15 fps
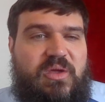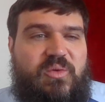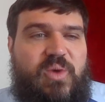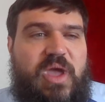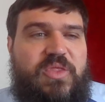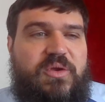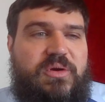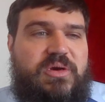
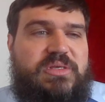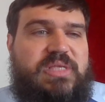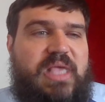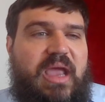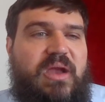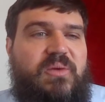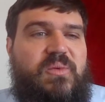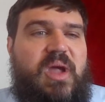Rather,
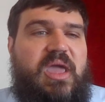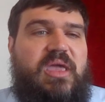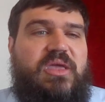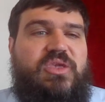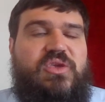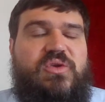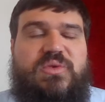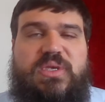Zechariah
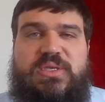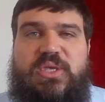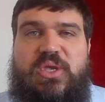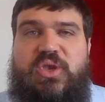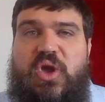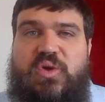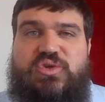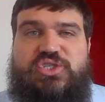uses this
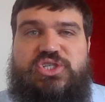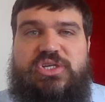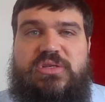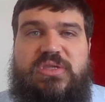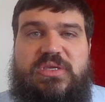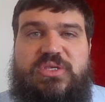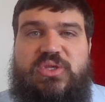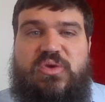
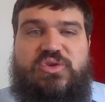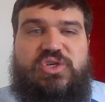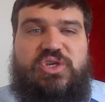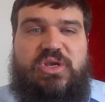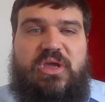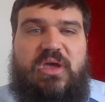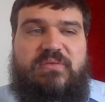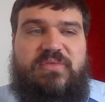notion
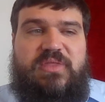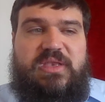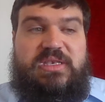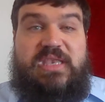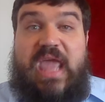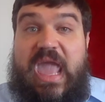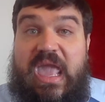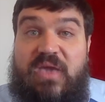of the
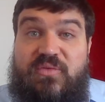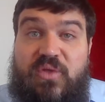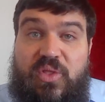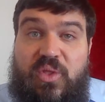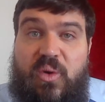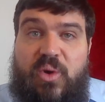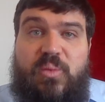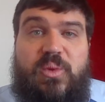day of the
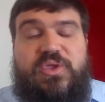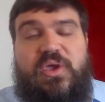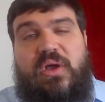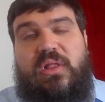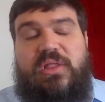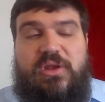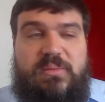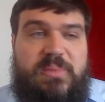Lord. We'll talk a
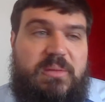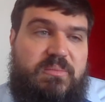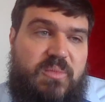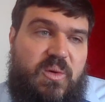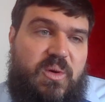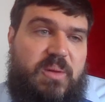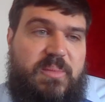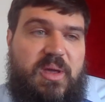little bit
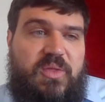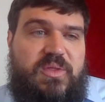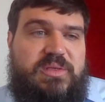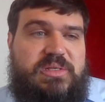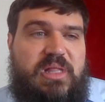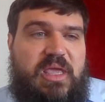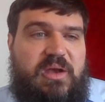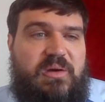more about this
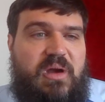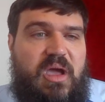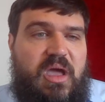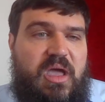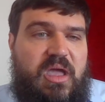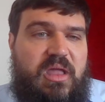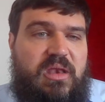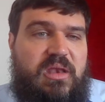later
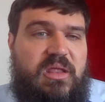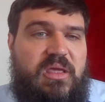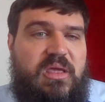on.